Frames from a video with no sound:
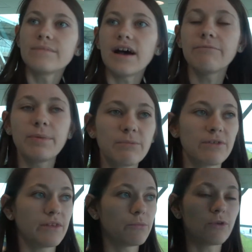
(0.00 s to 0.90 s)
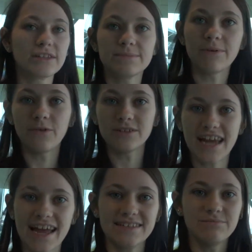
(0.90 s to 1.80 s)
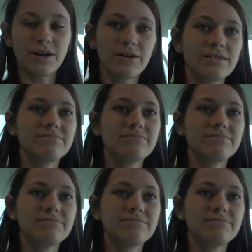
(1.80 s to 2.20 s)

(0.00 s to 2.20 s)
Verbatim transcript: I've been with them once before to Edinburgh.